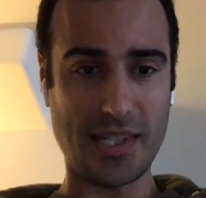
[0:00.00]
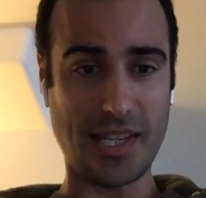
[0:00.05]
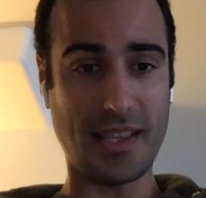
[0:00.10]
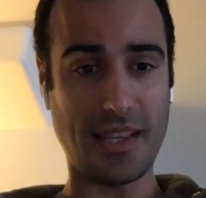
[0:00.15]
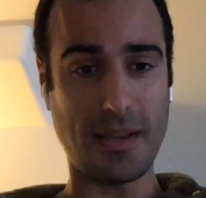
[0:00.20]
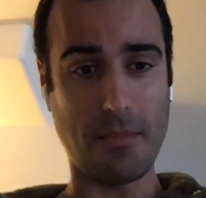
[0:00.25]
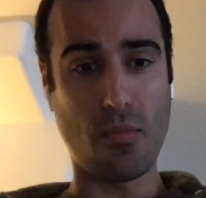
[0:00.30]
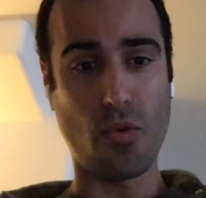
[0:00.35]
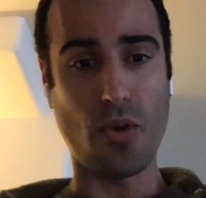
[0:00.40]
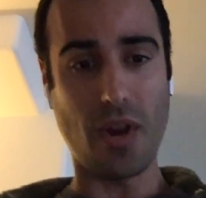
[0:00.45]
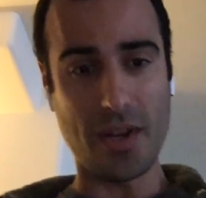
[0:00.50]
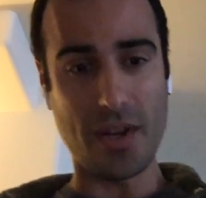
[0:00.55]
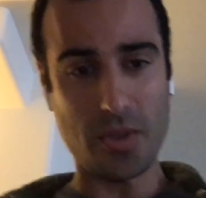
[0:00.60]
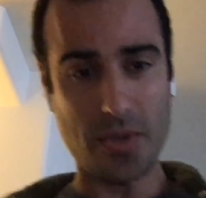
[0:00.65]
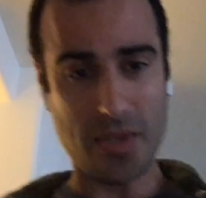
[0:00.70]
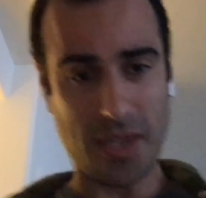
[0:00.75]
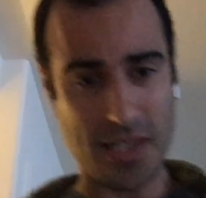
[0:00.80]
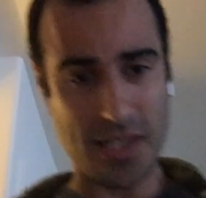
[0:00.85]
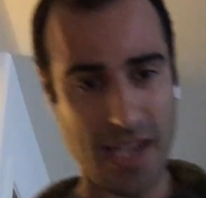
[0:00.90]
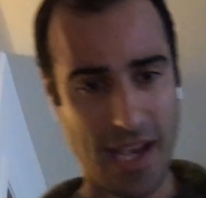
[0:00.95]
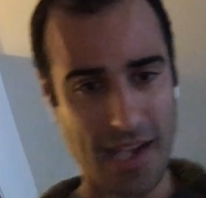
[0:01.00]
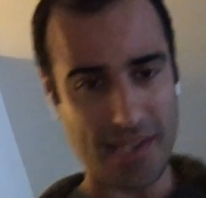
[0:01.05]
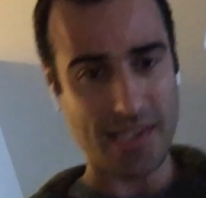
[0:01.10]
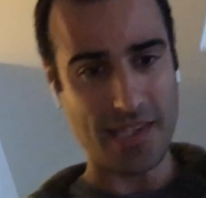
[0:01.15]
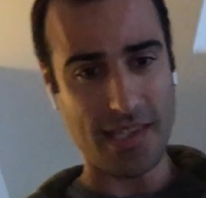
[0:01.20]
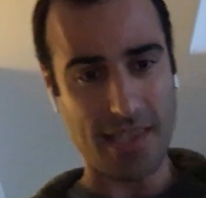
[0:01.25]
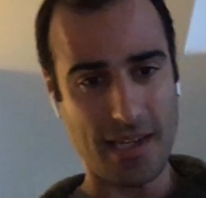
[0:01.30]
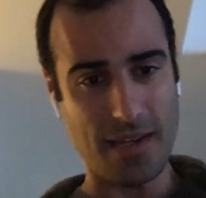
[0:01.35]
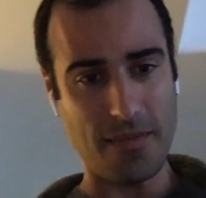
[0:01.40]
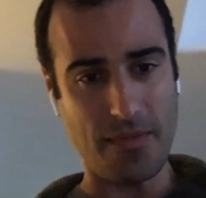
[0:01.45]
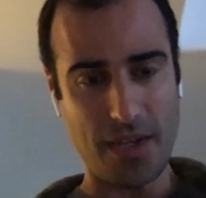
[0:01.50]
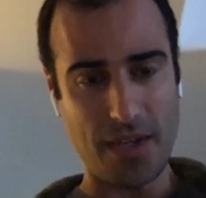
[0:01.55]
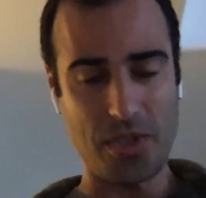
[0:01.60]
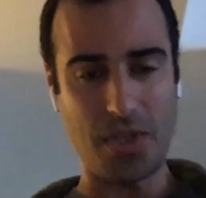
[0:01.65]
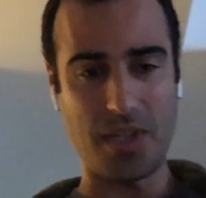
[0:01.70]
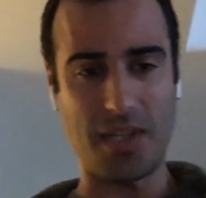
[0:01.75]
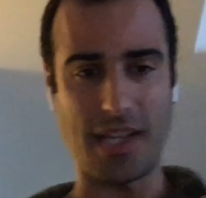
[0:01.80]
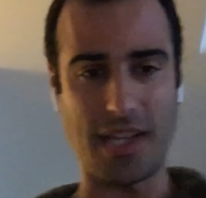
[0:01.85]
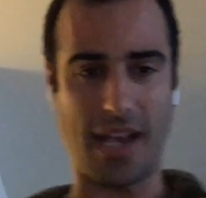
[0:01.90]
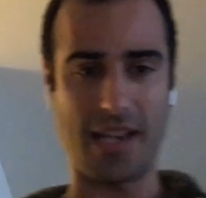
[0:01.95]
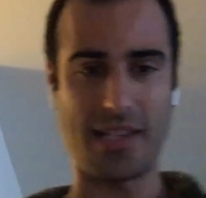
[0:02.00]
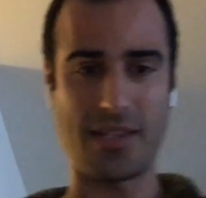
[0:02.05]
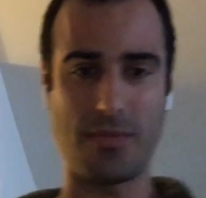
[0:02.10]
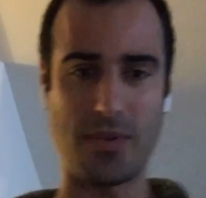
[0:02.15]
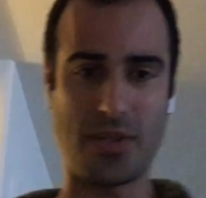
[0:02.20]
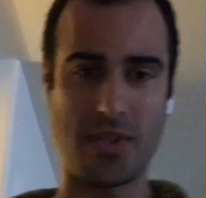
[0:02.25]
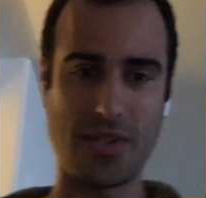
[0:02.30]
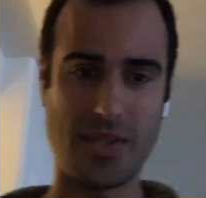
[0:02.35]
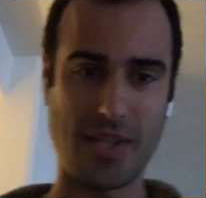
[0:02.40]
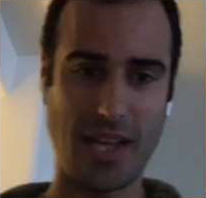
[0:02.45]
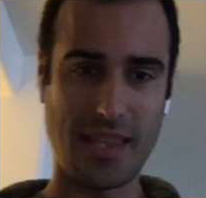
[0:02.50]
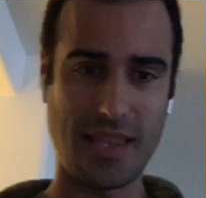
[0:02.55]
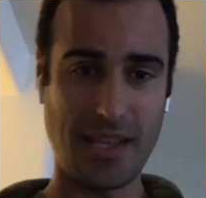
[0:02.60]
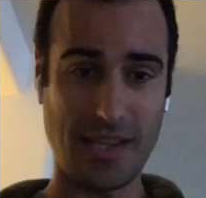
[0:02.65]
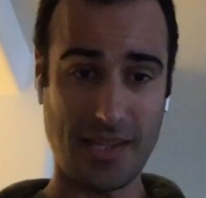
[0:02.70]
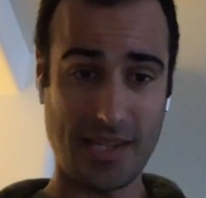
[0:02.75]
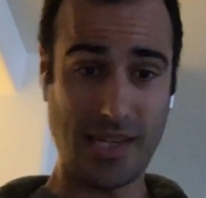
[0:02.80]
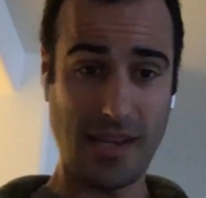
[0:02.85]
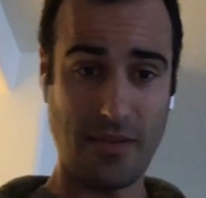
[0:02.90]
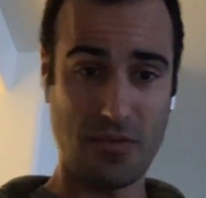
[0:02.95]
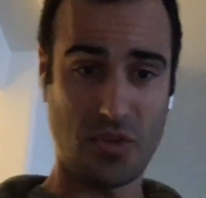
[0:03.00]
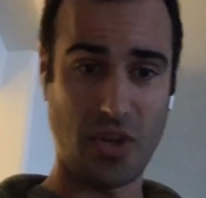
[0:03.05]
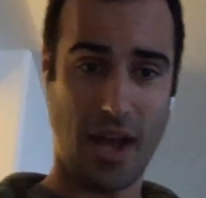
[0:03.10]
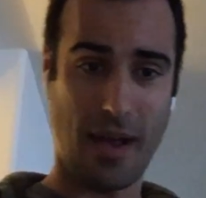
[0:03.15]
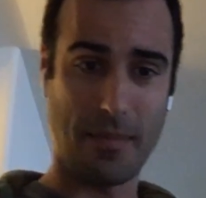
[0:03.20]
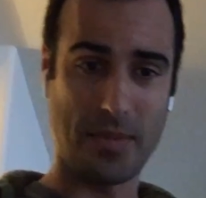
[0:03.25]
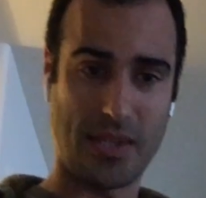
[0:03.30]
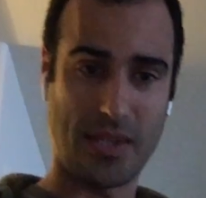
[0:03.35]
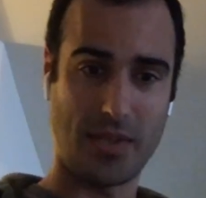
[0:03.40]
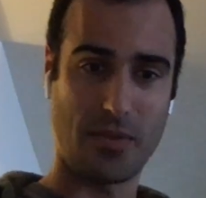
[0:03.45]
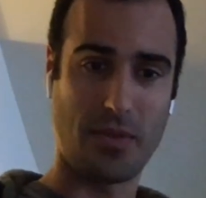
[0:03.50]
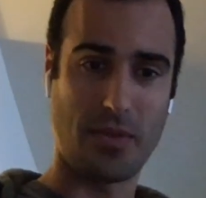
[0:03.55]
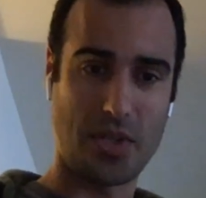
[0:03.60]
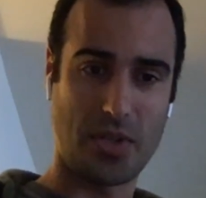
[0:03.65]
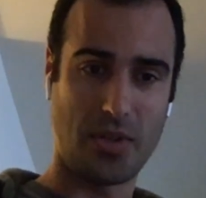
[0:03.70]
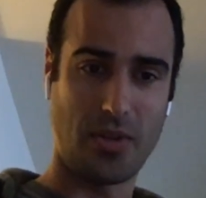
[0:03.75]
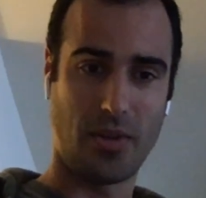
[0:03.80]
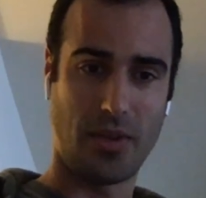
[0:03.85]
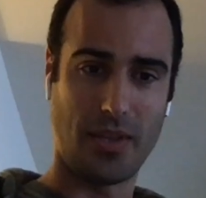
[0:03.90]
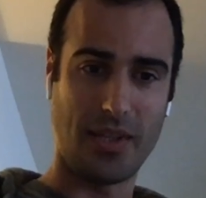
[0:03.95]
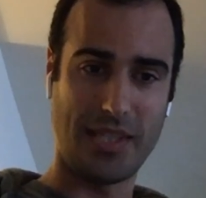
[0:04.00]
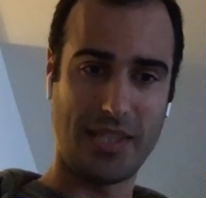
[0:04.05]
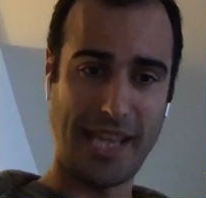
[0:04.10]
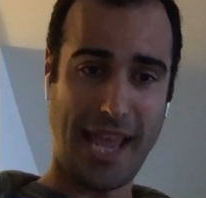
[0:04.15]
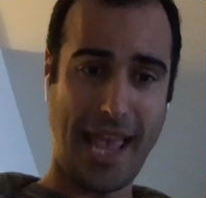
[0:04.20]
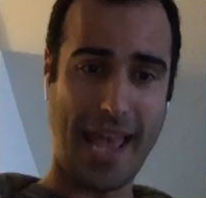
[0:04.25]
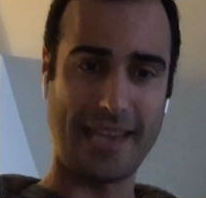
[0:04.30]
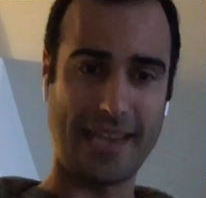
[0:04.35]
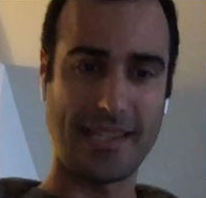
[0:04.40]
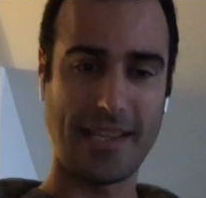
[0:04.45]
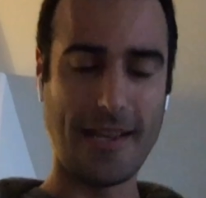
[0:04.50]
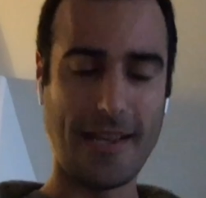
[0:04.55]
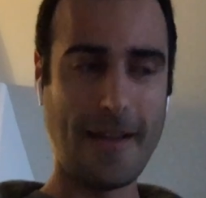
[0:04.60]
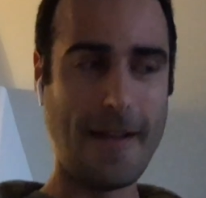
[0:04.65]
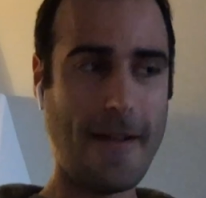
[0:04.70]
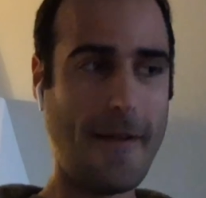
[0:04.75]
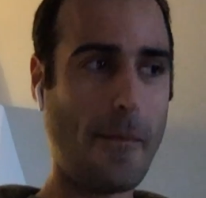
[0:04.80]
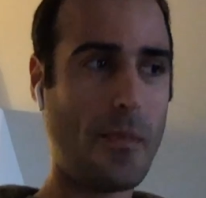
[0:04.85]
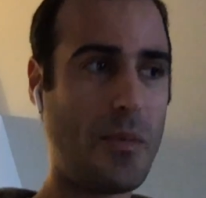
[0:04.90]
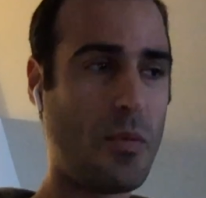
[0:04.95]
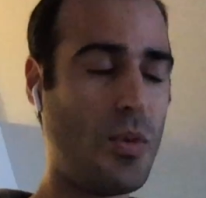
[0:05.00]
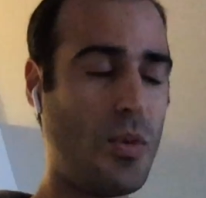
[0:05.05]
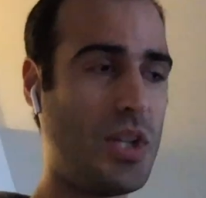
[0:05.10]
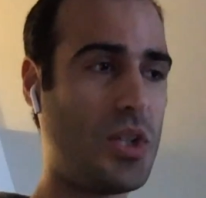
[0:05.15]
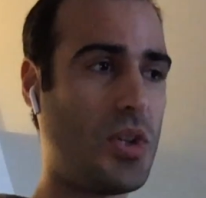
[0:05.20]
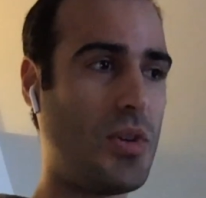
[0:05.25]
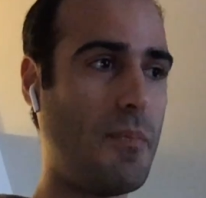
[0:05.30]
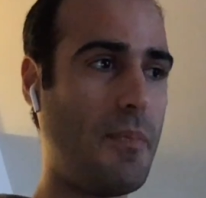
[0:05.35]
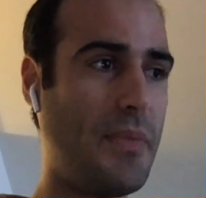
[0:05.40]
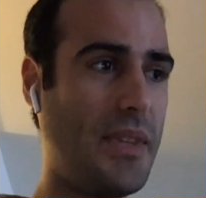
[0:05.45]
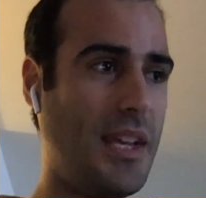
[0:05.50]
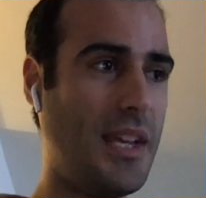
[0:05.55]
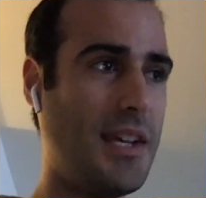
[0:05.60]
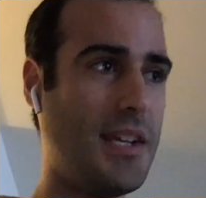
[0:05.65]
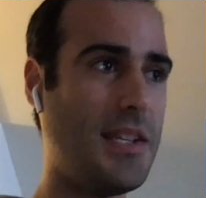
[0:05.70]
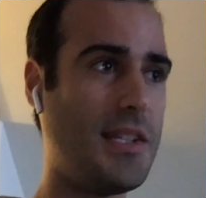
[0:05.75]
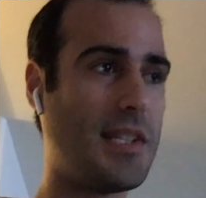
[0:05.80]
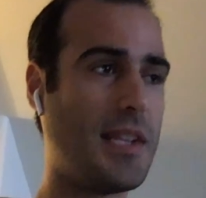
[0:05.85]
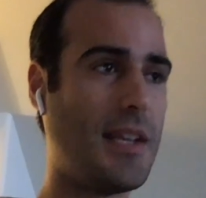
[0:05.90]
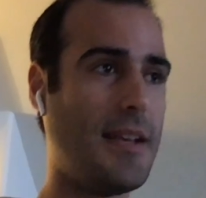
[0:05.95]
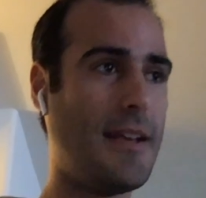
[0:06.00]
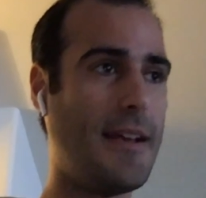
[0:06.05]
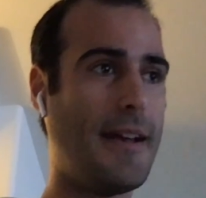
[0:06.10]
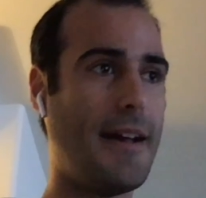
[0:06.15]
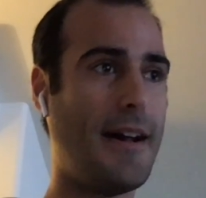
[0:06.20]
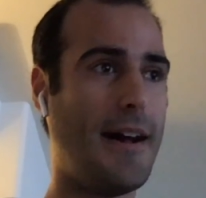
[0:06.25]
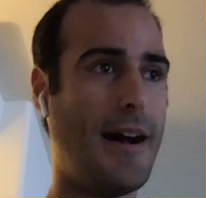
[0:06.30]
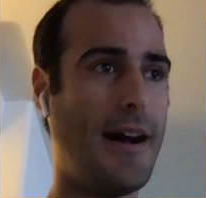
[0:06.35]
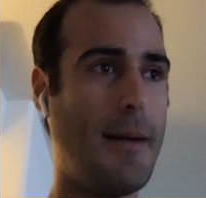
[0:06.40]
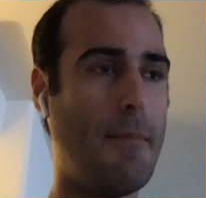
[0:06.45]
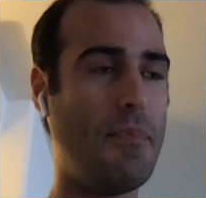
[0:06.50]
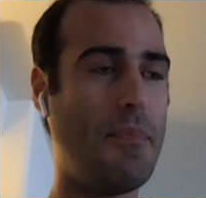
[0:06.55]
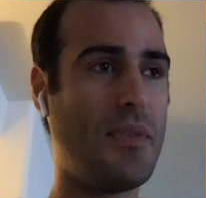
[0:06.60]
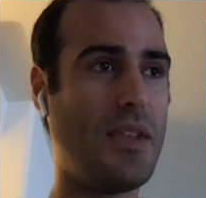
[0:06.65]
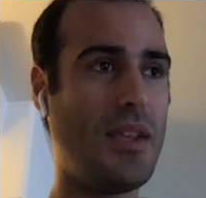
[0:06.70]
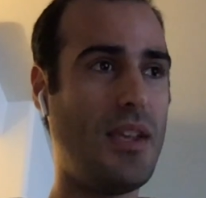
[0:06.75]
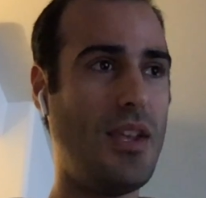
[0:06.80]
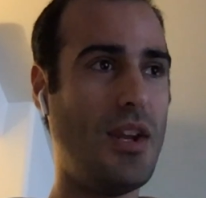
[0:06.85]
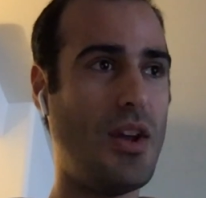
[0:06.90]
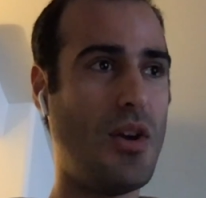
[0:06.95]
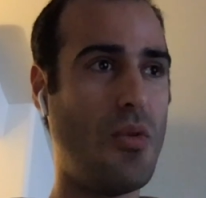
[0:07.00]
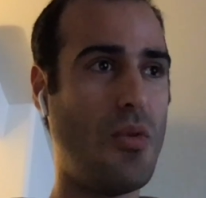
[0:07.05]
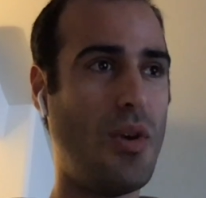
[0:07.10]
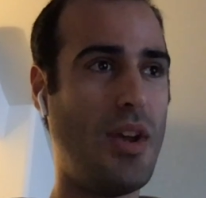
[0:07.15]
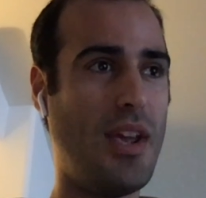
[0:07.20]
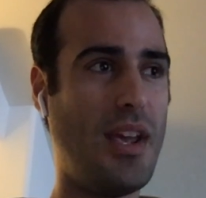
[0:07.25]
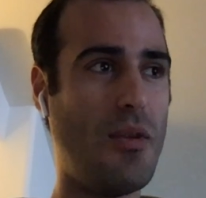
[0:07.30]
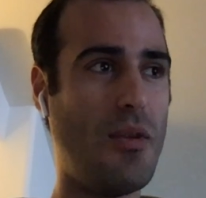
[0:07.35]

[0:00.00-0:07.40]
I think a more interesting test is the Da Vinci test, which is, I think, Steve Jobs' original intent, which is, in the